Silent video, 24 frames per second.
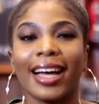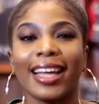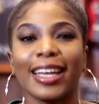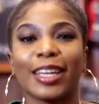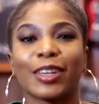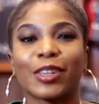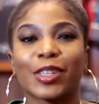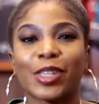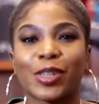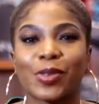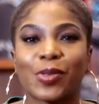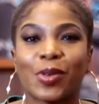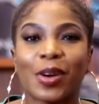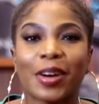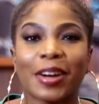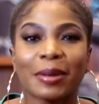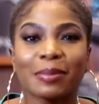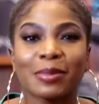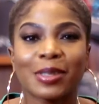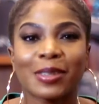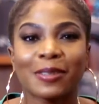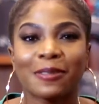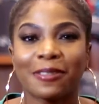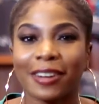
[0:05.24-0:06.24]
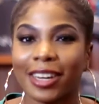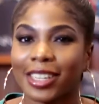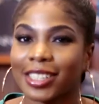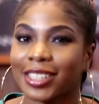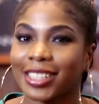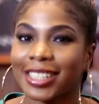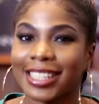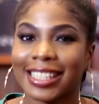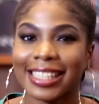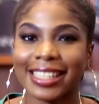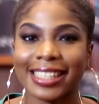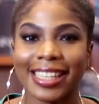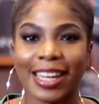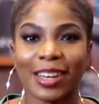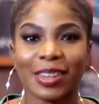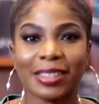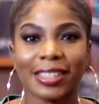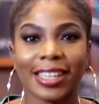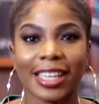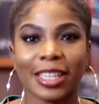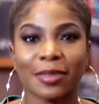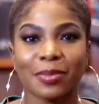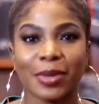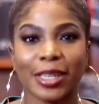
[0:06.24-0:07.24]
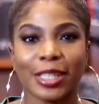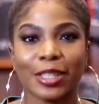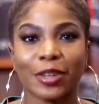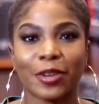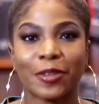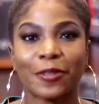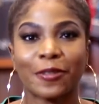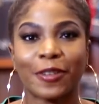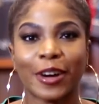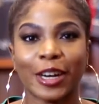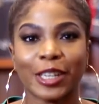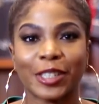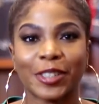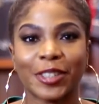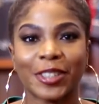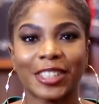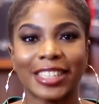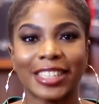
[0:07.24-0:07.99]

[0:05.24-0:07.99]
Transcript: Hello, you're welcome to Fashion and Style segment on Fashion